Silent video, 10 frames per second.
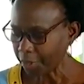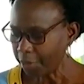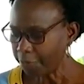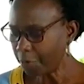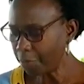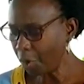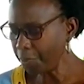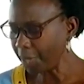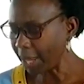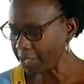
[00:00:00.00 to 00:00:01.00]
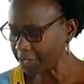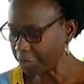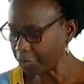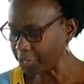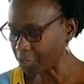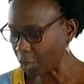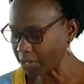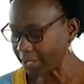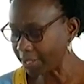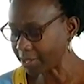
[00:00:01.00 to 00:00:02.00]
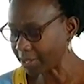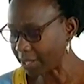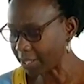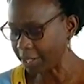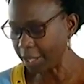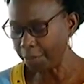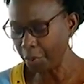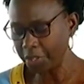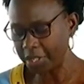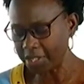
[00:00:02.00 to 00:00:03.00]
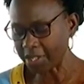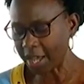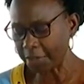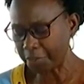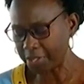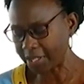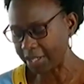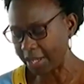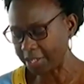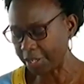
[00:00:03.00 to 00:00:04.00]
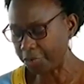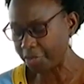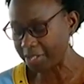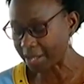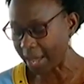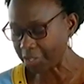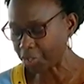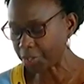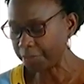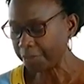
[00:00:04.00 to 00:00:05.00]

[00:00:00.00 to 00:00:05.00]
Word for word: for mobilizing resources that enable this unprecedented research,